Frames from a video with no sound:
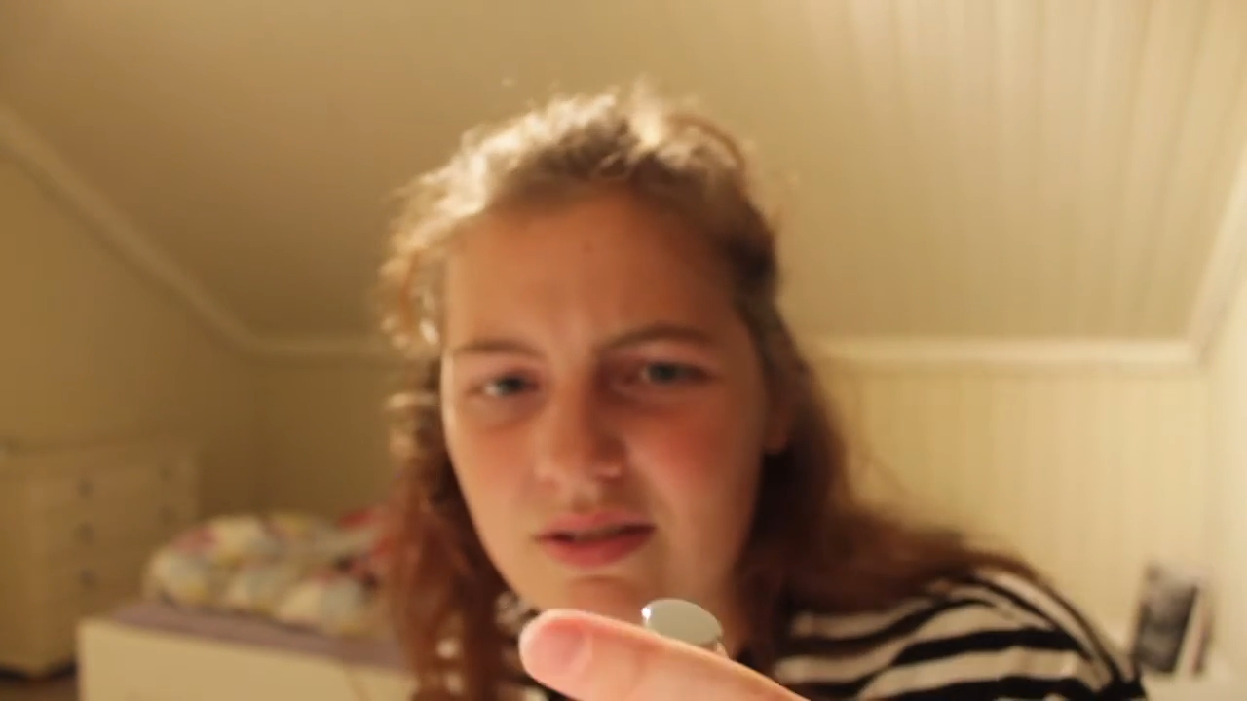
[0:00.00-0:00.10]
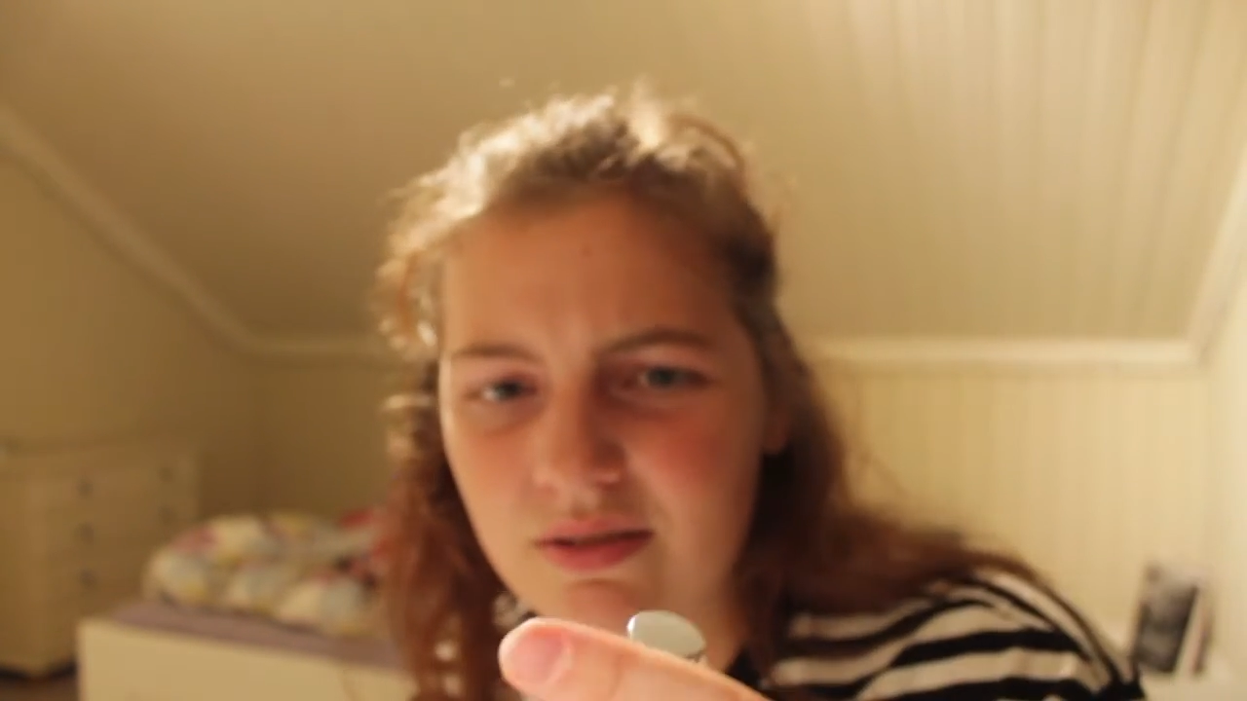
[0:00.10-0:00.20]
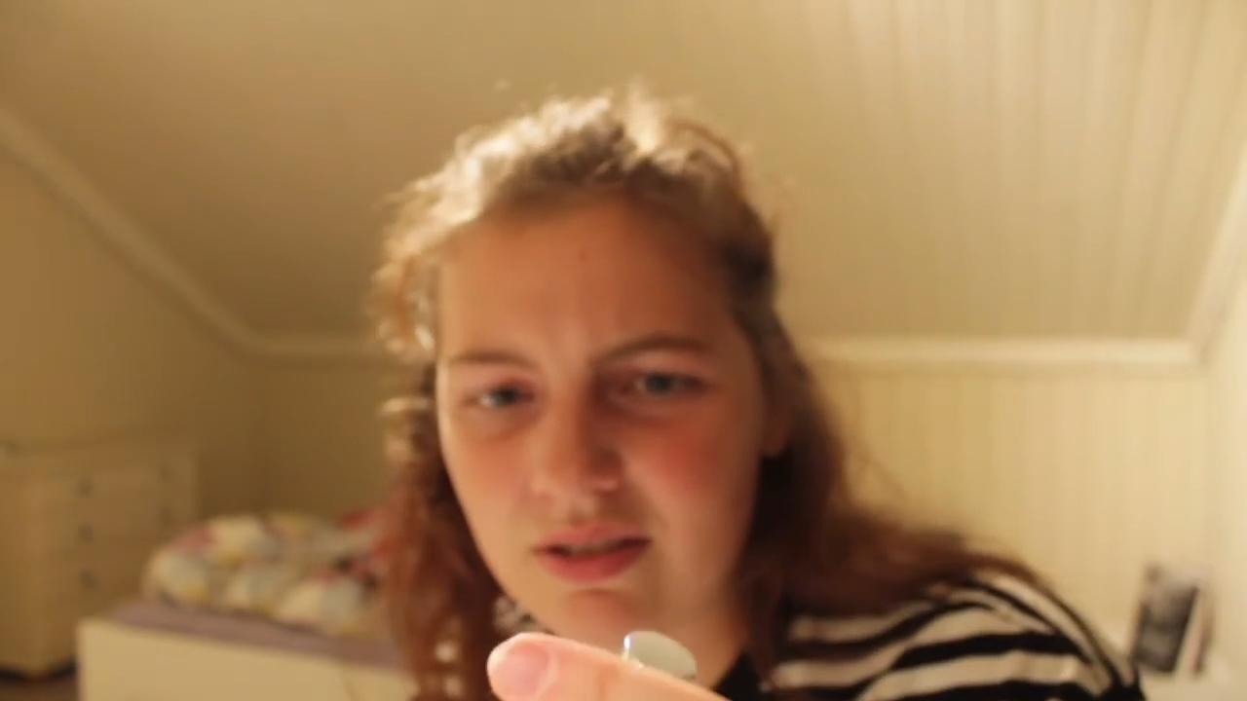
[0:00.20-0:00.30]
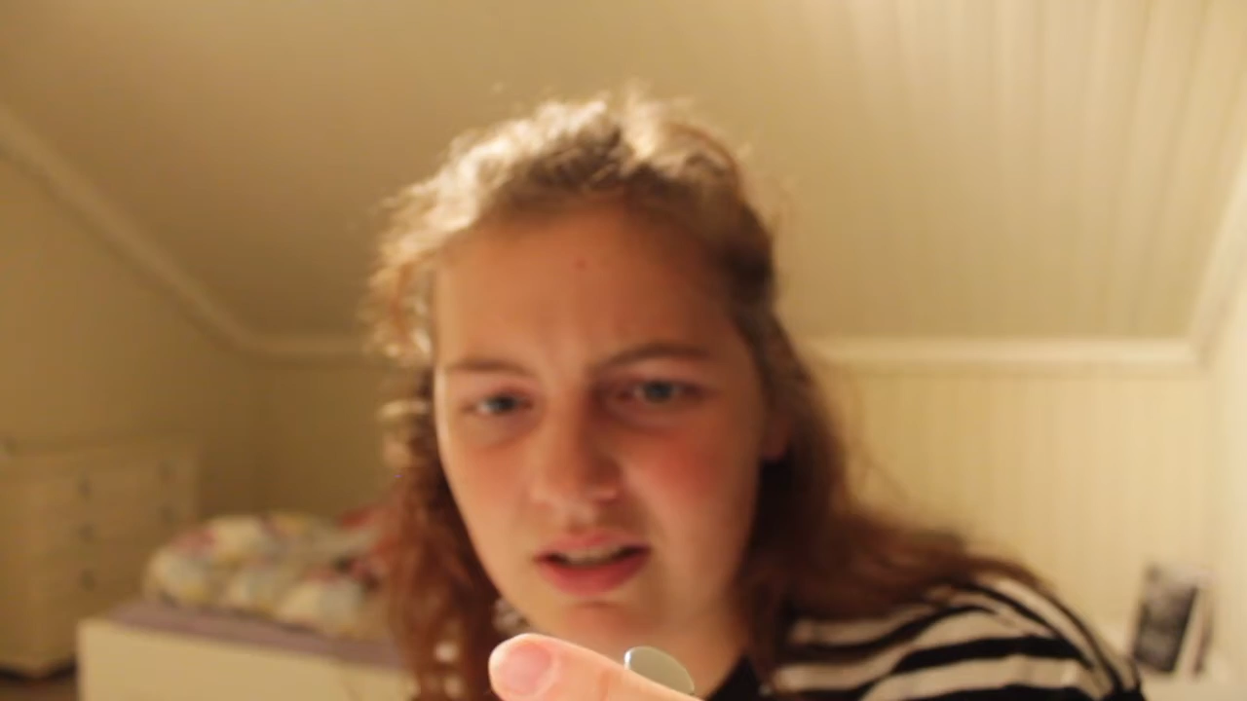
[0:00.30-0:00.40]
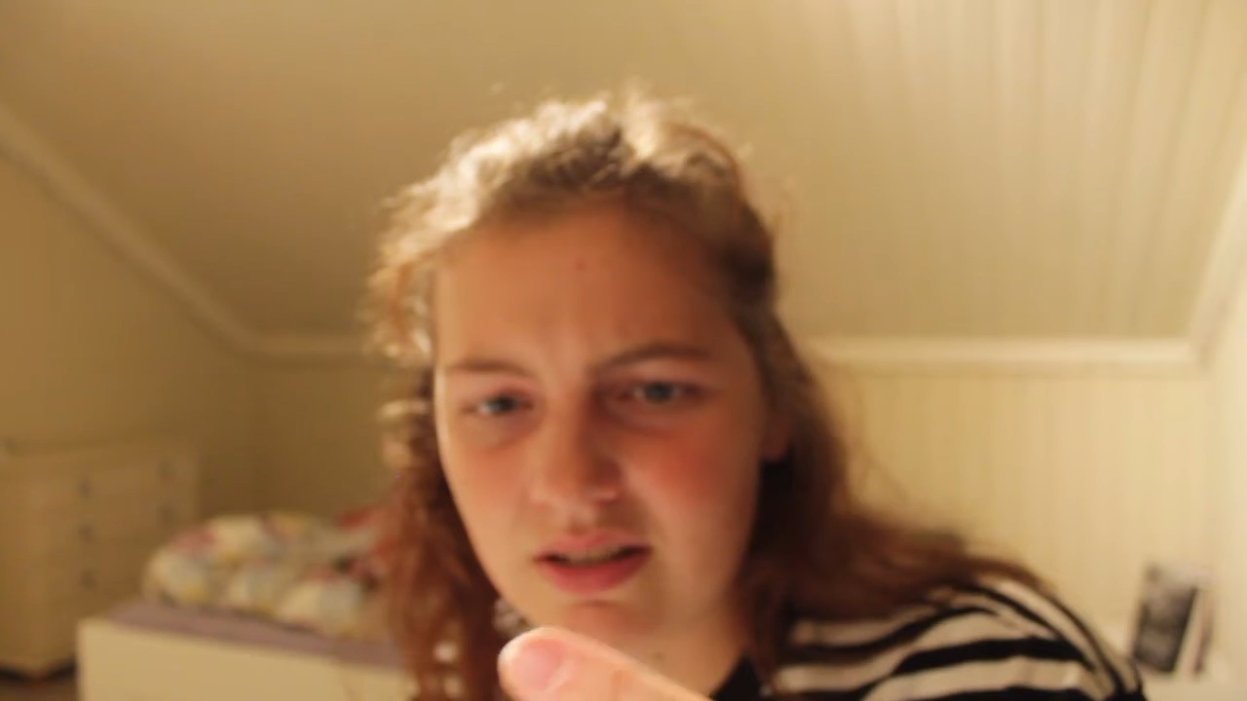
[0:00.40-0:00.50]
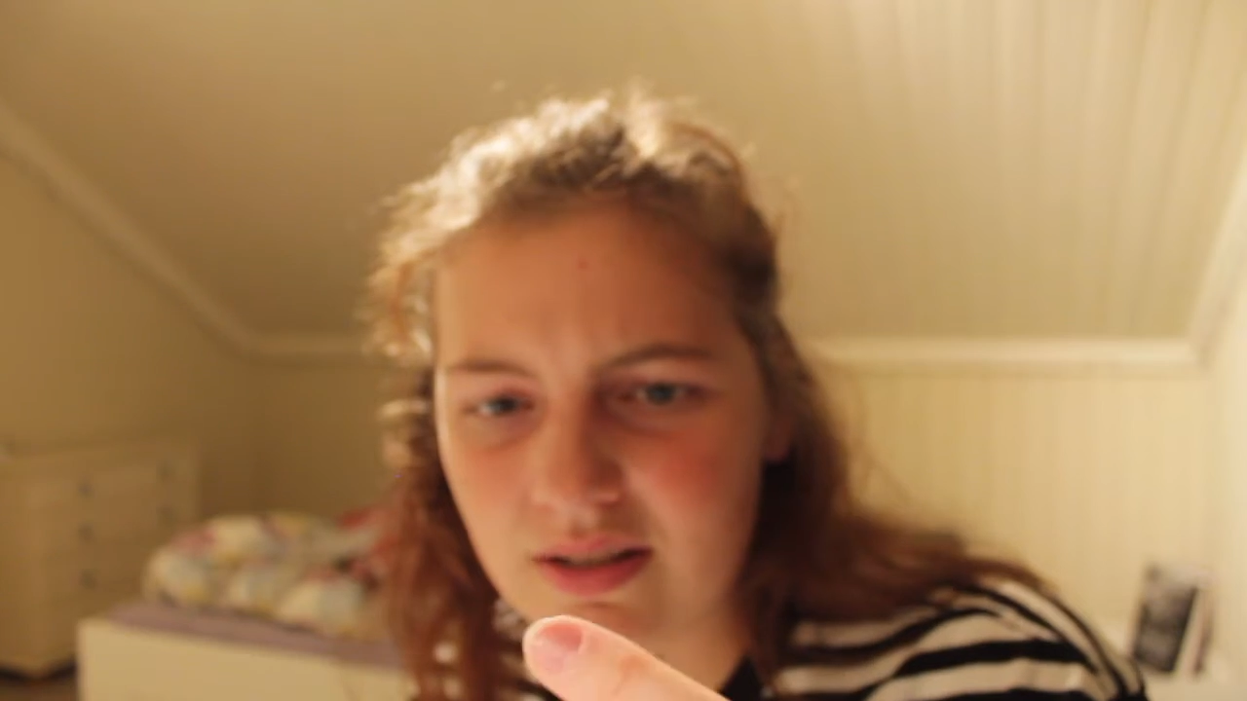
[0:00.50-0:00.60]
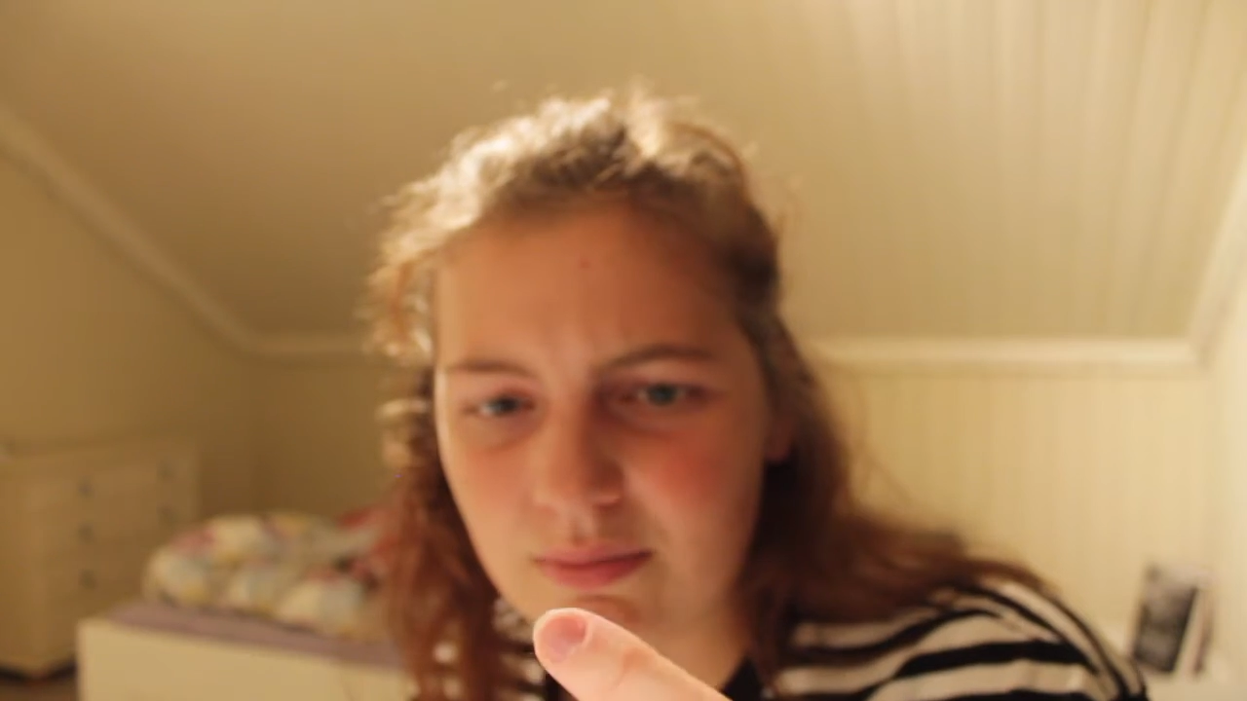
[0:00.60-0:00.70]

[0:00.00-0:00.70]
so I guess